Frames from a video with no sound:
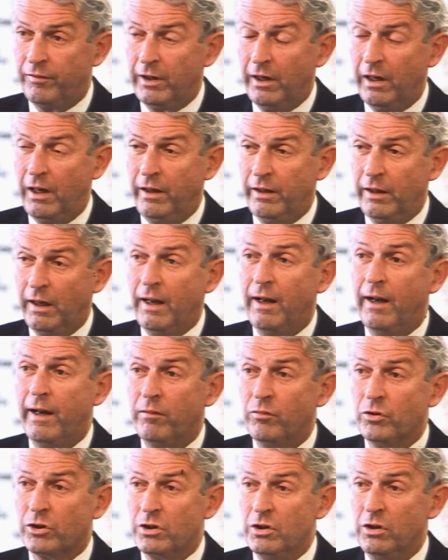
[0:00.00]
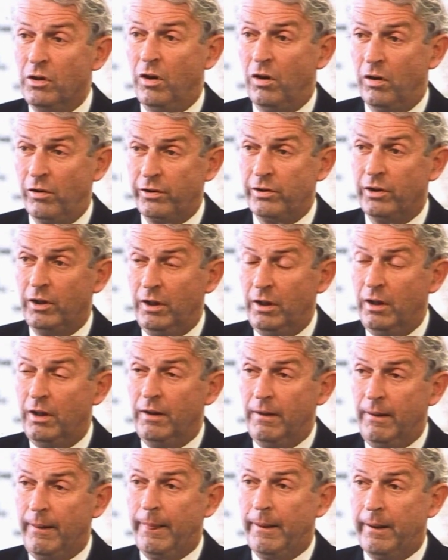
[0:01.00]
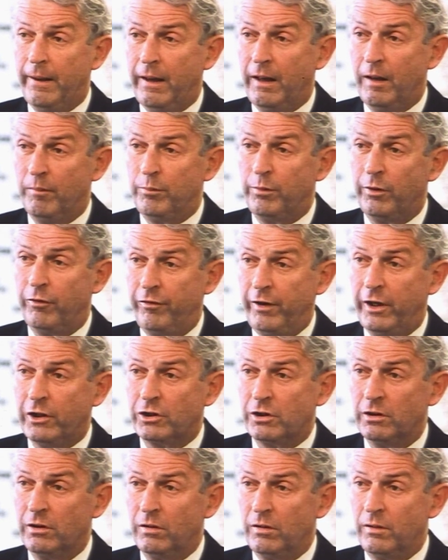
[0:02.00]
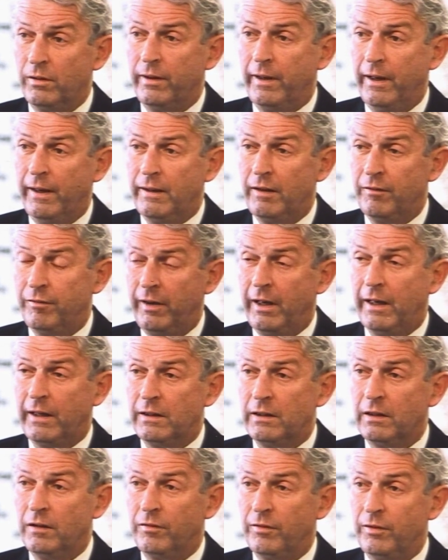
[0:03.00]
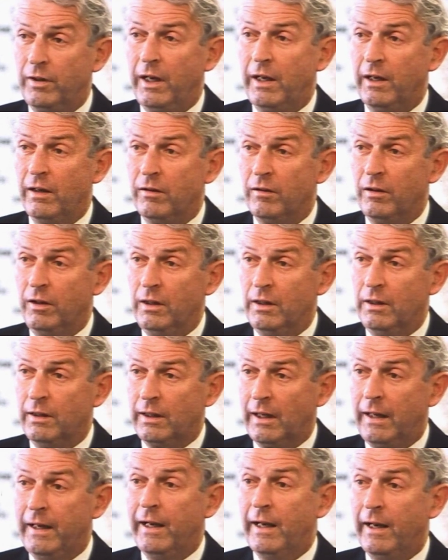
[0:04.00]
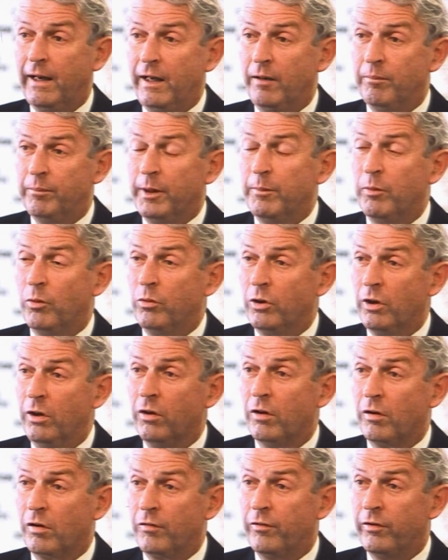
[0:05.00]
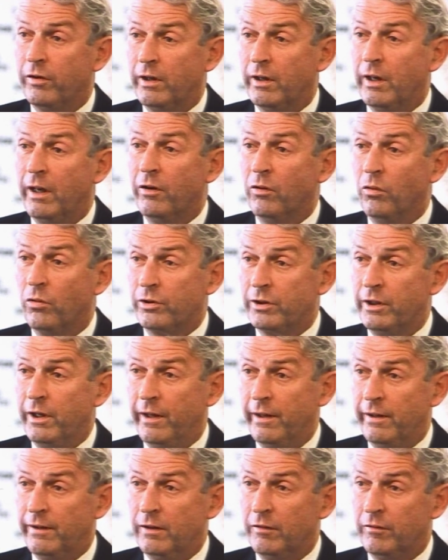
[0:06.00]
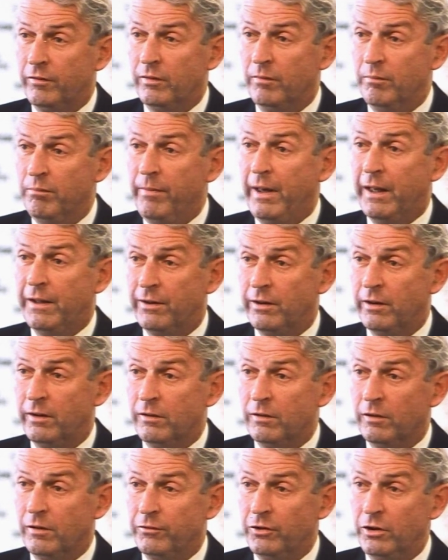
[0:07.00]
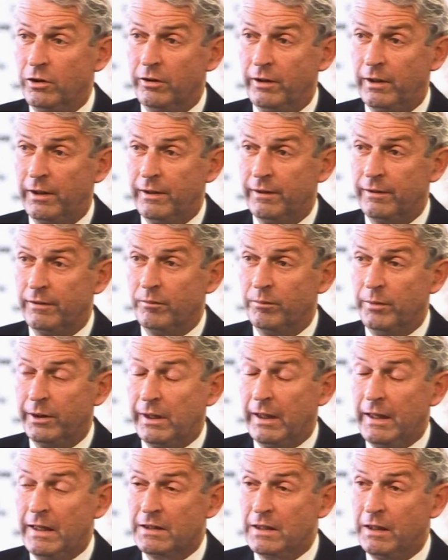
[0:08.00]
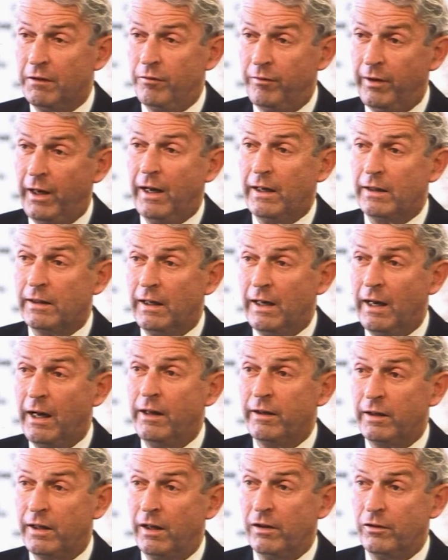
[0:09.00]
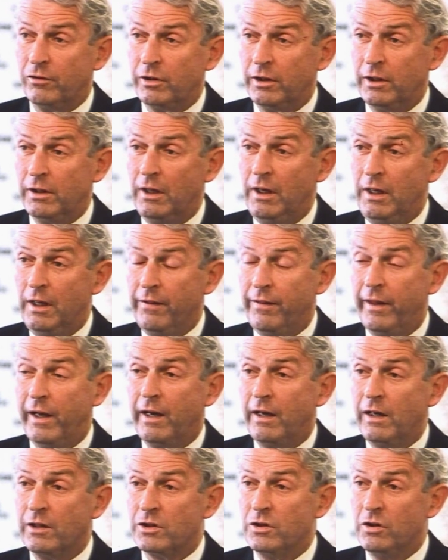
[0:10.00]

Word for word: the RNLI was not uh, professional and effective, then clearly people would look for an alternative method of doing it. But there is, in fact, in our country, there is